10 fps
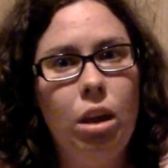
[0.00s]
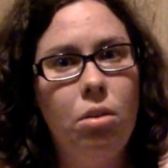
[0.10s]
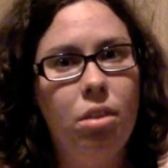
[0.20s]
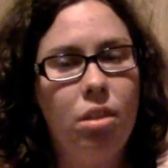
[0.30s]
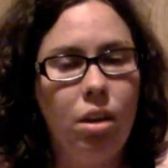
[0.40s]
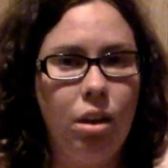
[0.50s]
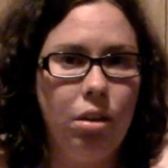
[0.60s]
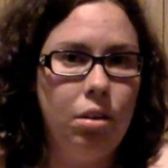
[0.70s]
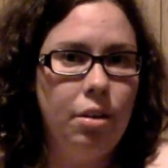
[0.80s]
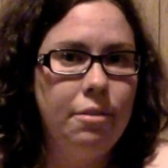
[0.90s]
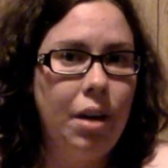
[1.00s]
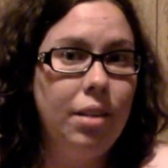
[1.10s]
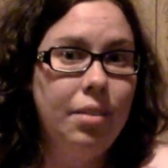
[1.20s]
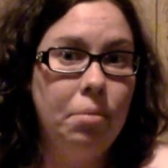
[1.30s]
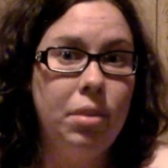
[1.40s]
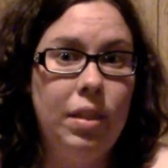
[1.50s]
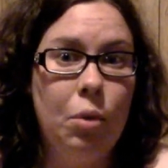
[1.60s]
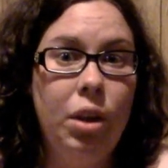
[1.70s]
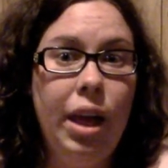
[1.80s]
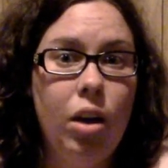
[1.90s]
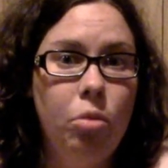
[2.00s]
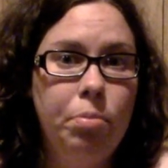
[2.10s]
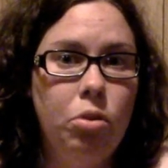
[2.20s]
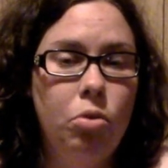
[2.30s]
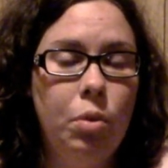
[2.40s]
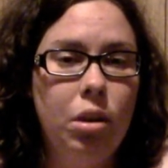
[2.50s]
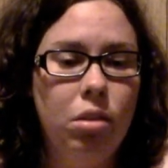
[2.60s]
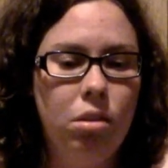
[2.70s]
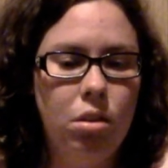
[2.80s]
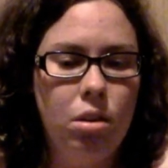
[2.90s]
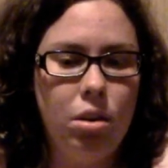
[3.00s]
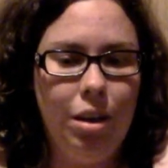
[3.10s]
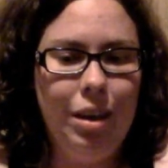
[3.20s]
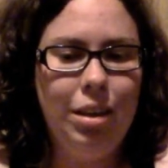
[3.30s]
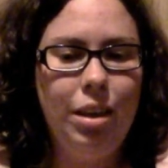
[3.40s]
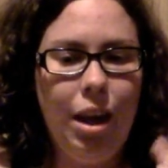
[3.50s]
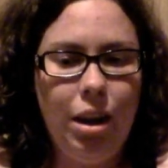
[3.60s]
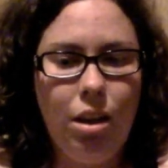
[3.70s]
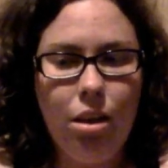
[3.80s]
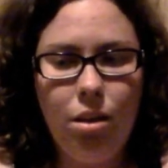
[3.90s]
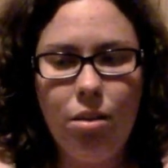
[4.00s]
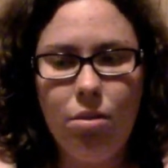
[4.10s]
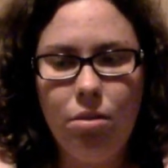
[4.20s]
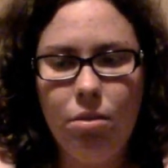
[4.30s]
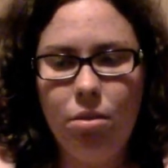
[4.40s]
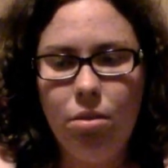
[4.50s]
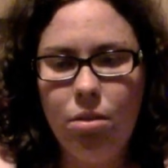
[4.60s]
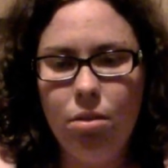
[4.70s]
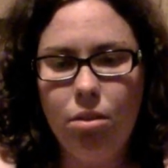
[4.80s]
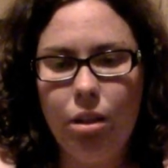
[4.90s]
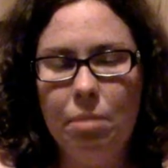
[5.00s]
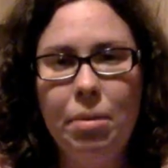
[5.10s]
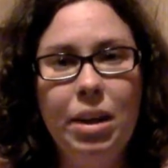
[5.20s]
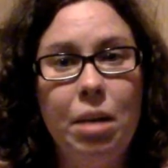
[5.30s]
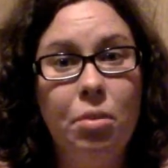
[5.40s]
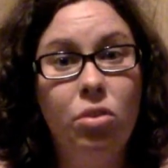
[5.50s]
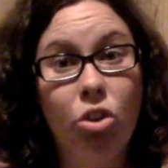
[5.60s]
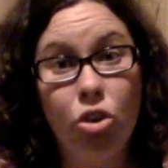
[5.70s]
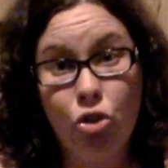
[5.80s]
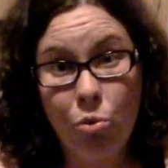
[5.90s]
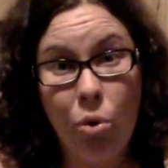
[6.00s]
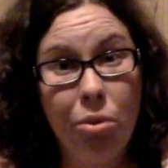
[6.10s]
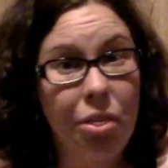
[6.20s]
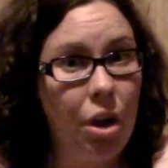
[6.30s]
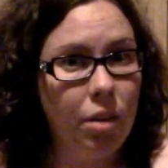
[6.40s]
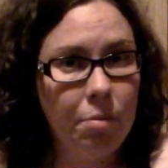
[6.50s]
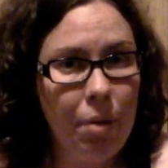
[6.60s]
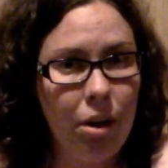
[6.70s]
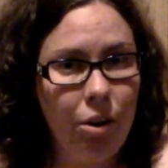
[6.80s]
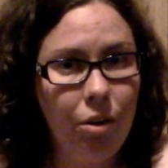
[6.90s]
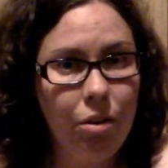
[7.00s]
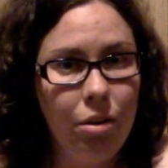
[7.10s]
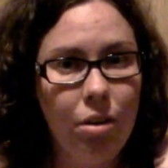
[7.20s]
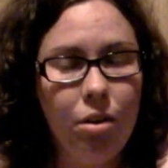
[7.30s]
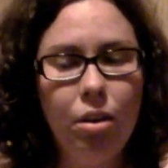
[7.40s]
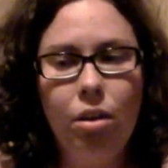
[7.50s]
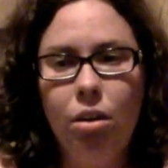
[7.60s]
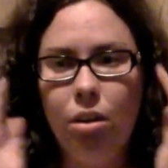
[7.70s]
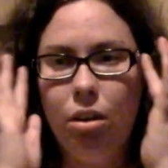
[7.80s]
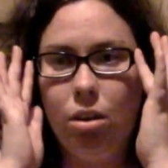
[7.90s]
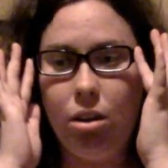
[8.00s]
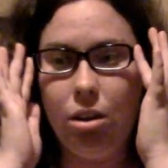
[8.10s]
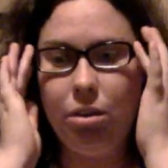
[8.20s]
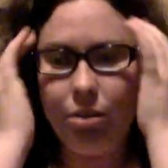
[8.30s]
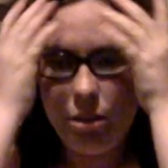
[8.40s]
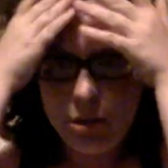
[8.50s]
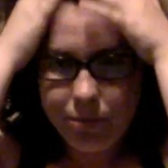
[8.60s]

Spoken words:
something that will help you with getting, like, being able to control the thoughts better, and